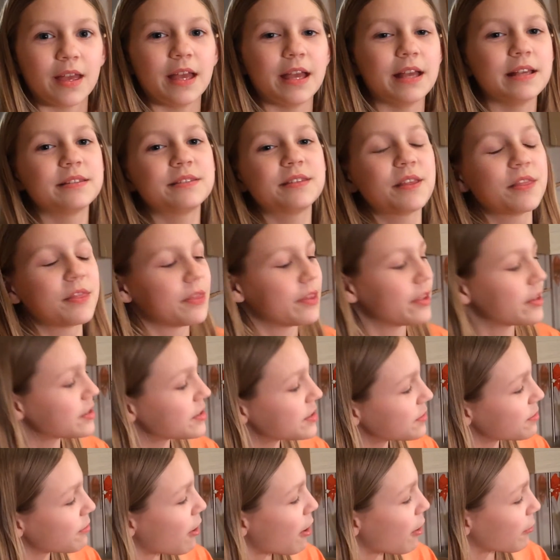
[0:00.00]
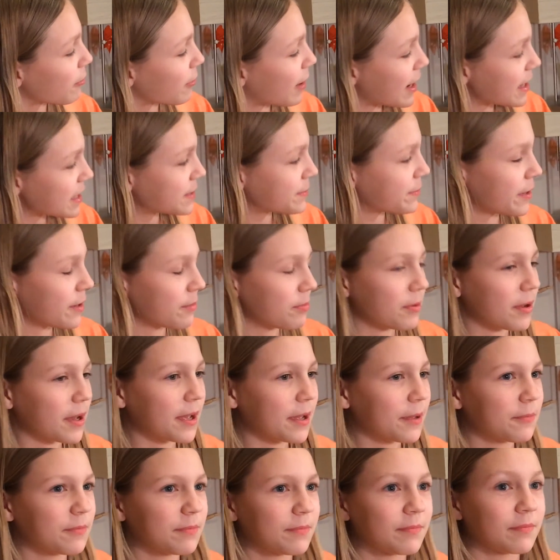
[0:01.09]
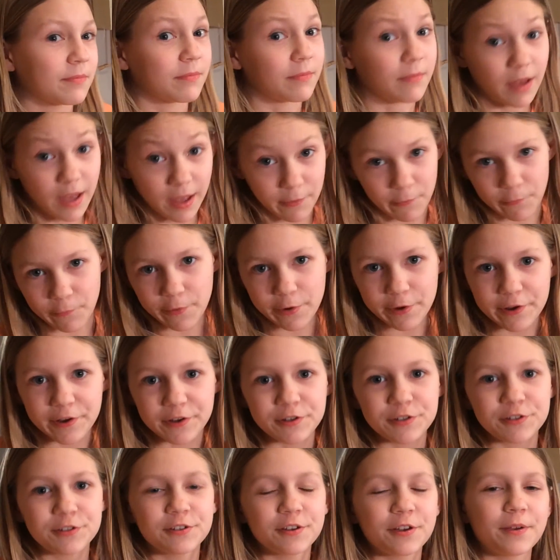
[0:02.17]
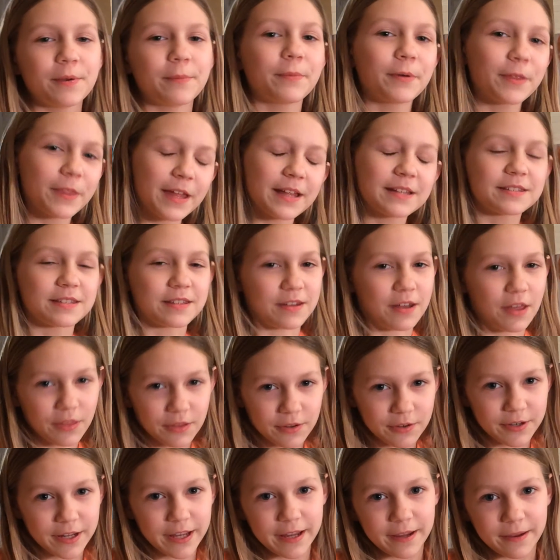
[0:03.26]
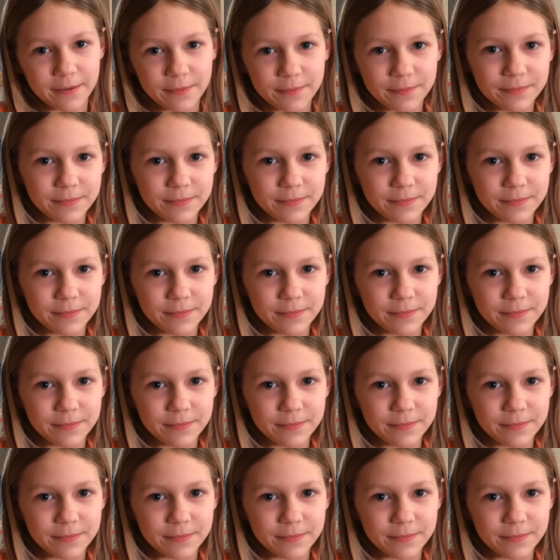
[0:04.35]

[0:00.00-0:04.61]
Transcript: Is it this small Raspberry Pi? I wish, but that's another day.